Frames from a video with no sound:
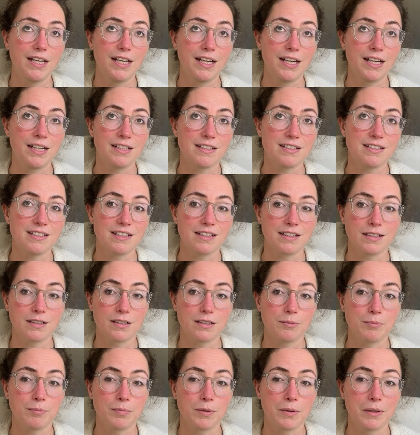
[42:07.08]
And it's taken
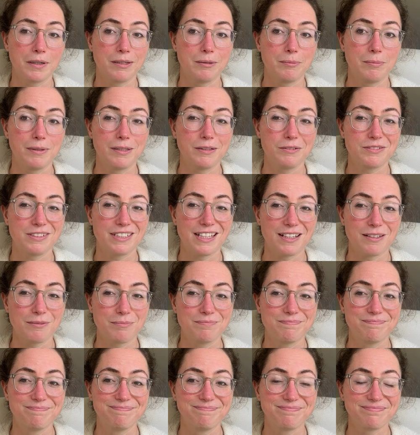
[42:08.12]
up quite a bit of time.